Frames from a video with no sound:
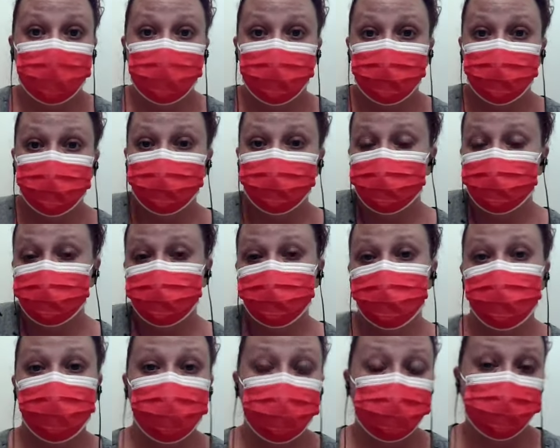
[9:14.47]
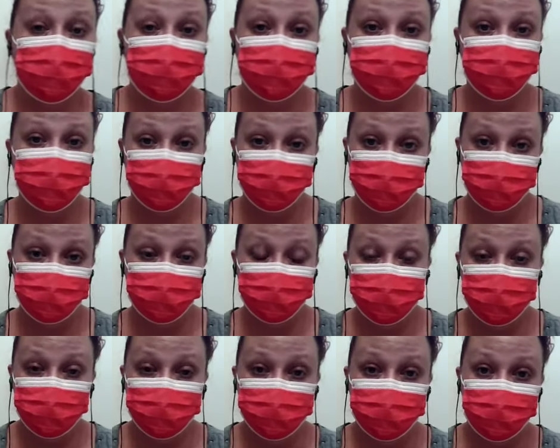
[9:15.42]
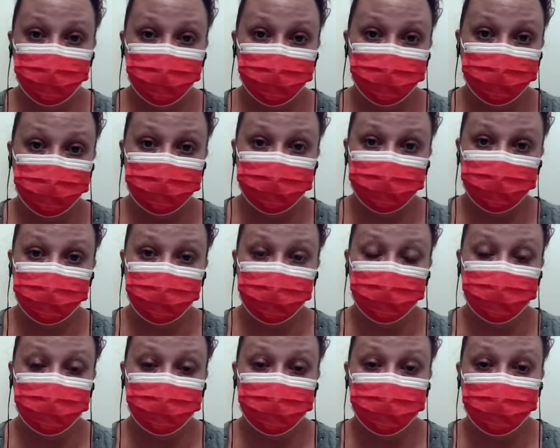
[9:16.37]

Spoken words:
in your physical body and your mental health. You know what I'm saying?